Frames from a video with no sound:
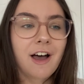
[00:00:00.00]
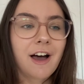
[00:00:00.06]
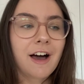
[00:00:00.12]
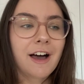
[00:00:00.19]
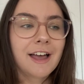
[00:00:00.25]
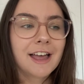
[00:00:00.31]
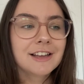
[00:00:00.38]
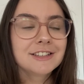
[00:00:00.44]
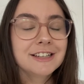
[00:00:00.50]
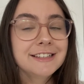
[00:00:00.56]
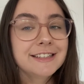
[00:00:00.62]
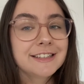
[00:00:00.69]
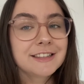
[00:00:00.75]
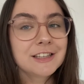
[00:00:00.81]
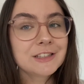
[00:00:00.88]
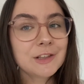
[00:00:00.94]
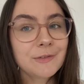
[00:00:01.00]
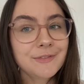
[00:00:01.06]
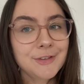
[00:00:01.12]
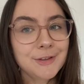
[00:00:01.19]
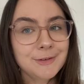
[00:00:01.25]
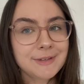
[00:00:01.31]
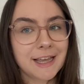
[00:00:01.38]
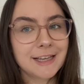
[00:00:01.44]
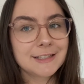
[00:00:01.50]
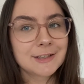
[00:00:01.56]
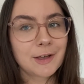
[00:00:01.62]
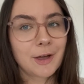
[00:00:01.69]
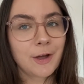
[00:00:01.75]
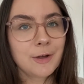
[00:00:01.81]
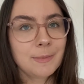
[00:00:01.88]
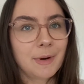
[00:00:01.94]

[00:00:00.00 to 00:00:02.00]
I actually did this a few days ago,